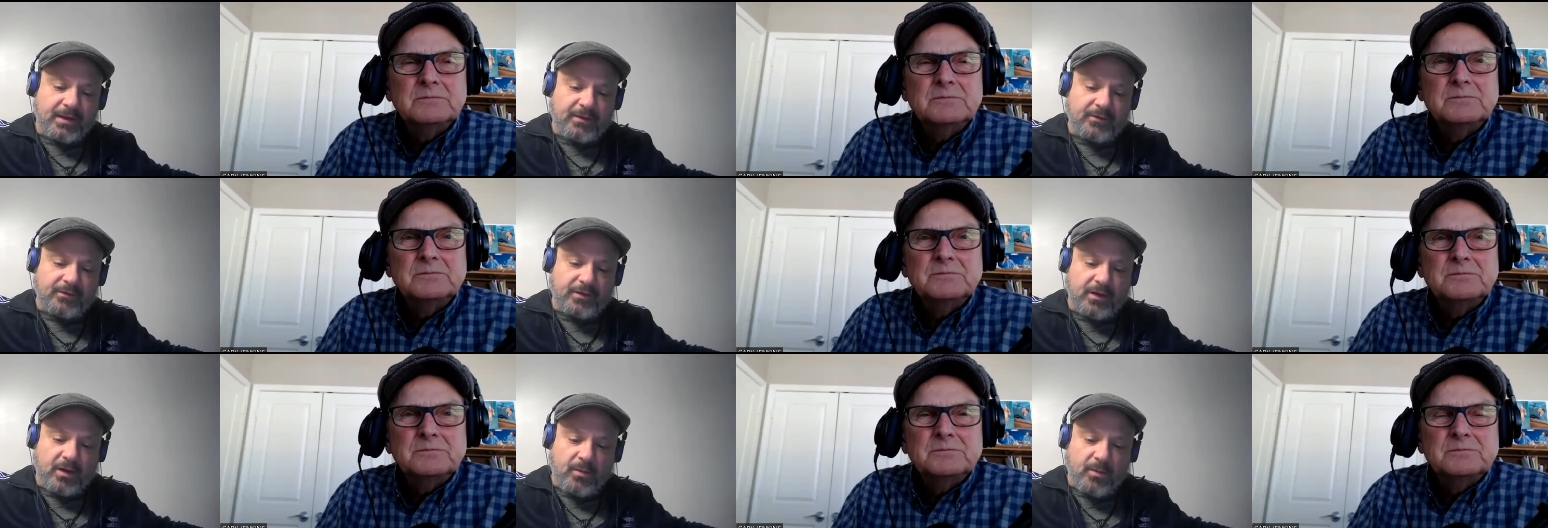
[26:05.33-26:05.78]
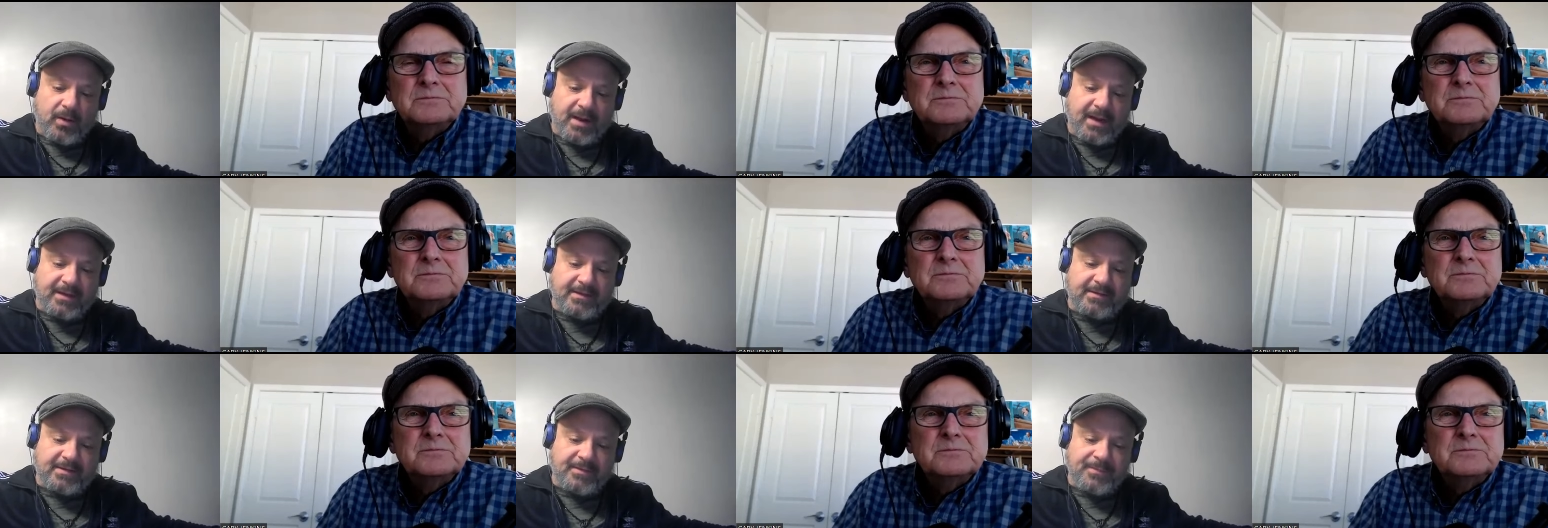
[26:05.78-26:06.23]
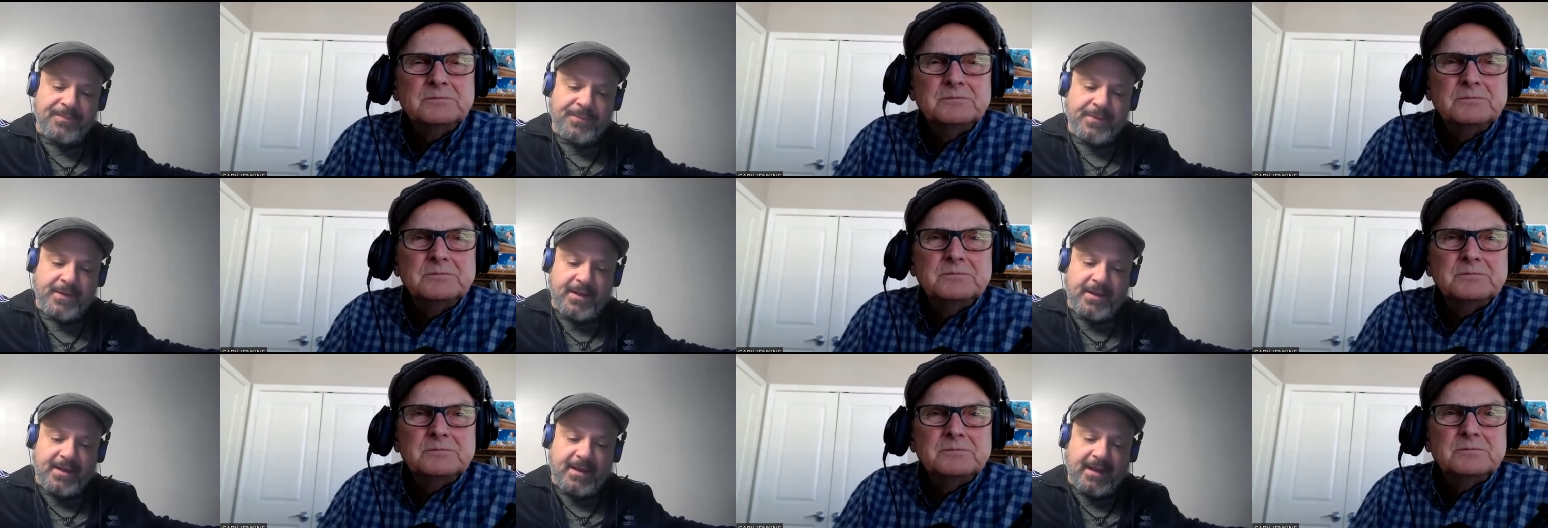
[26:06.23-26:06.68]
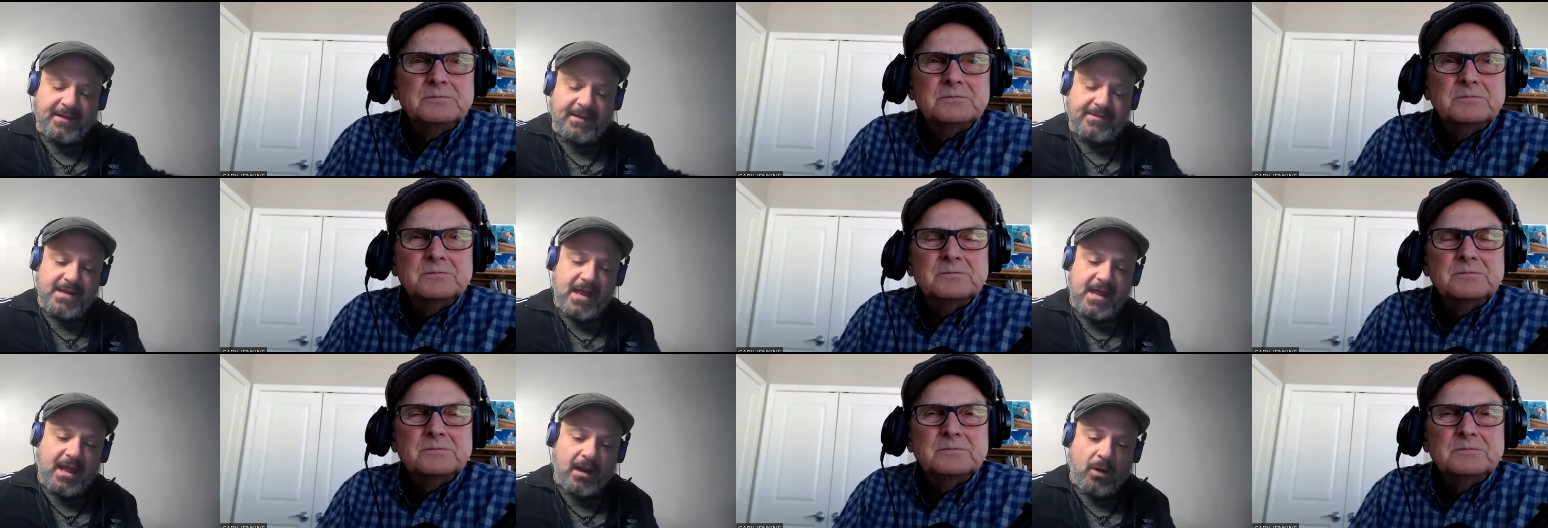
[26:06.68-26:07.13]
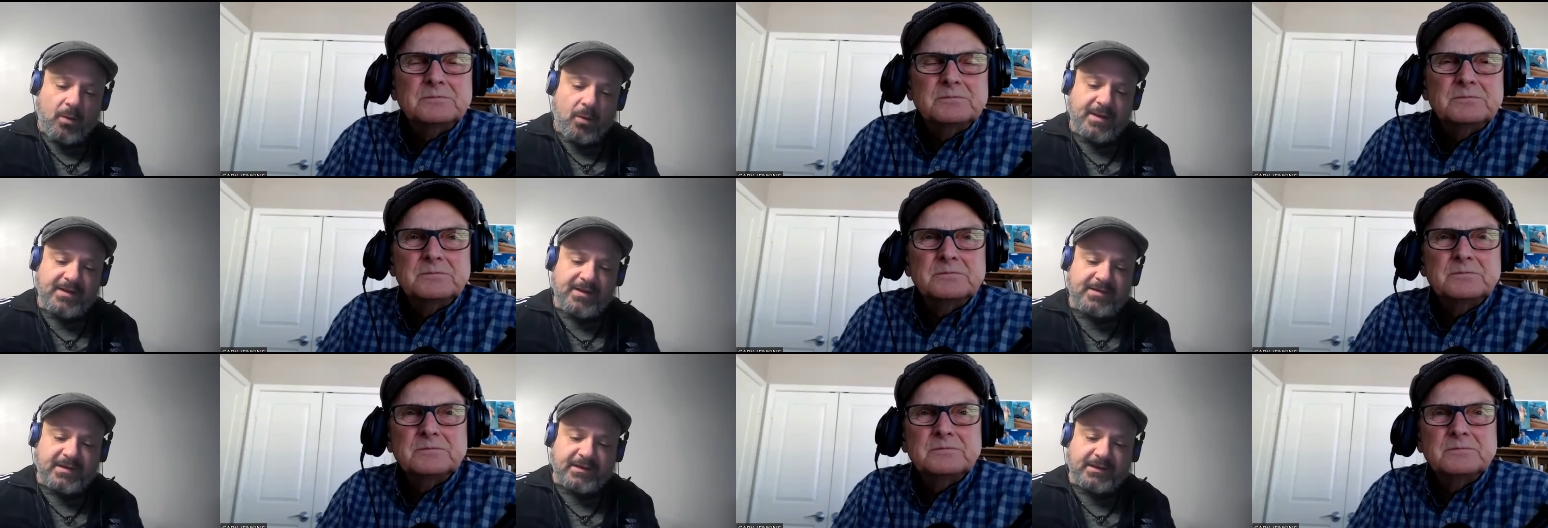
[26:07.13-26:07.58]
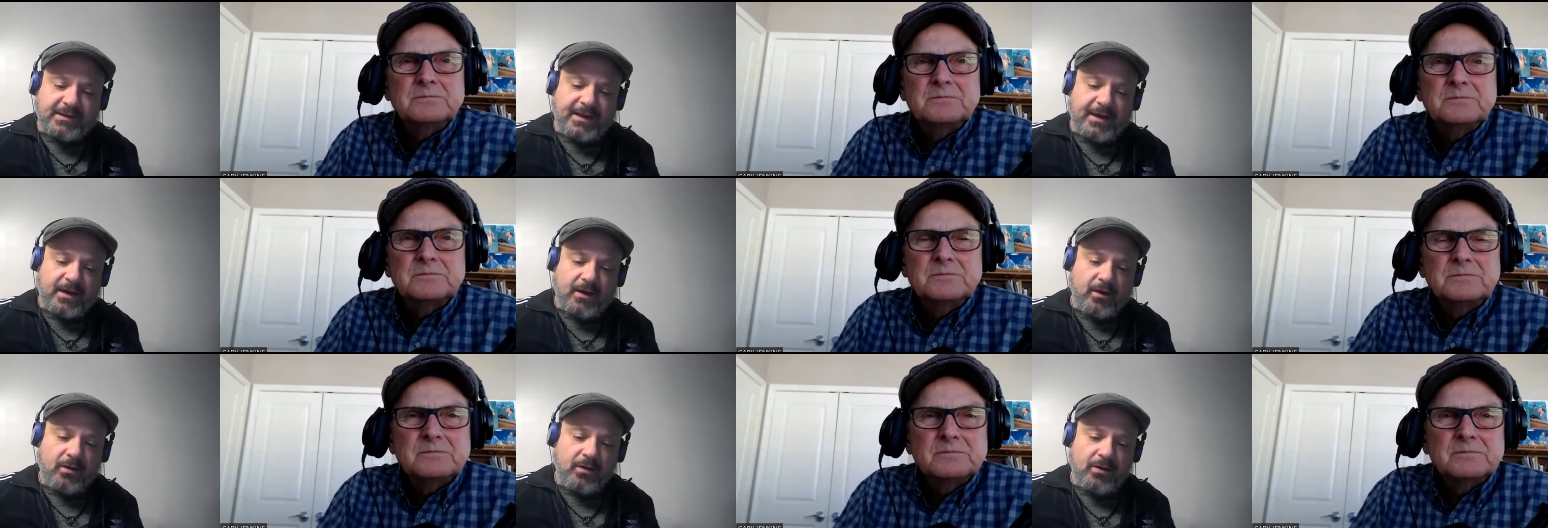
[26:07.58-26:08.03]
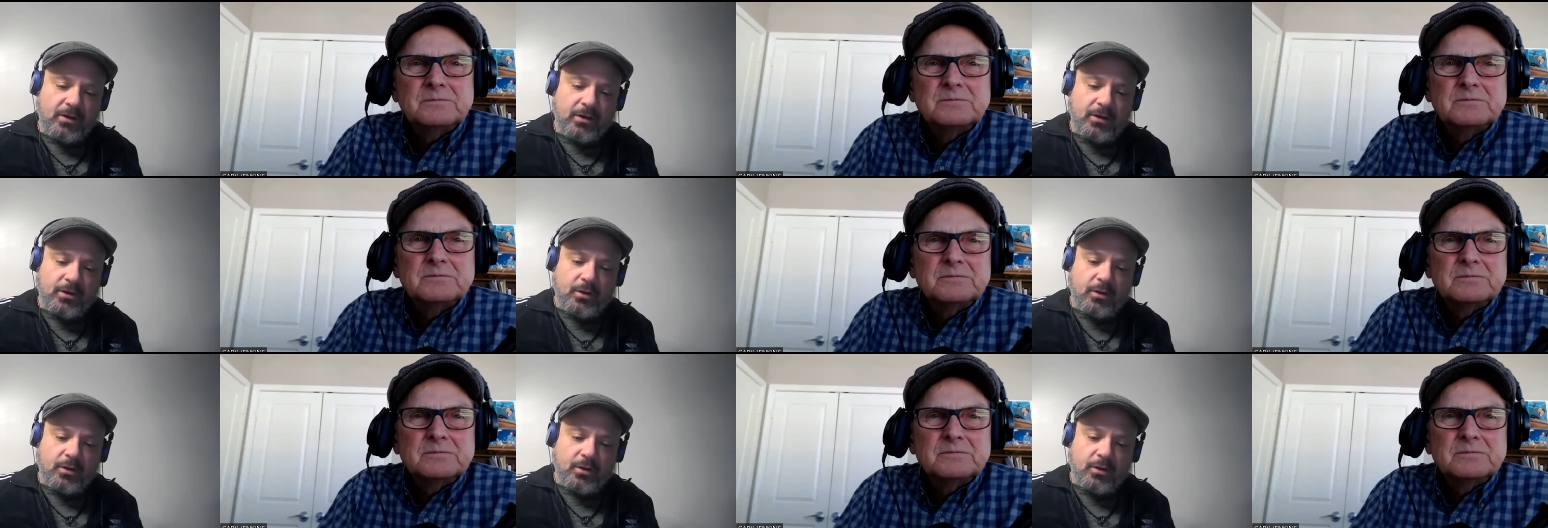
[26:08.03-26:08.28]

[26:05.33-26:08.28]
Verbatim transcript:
Speaker 1: And so it's not always clear